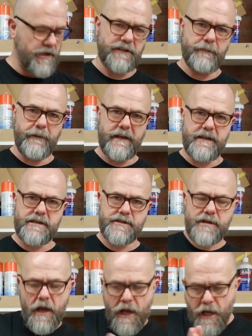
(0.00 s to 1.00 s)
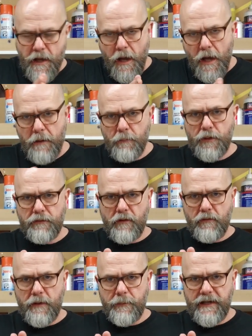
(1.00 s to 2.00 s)
to cut the base, move it
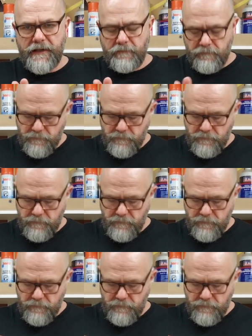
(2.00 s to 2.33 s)
over a bit.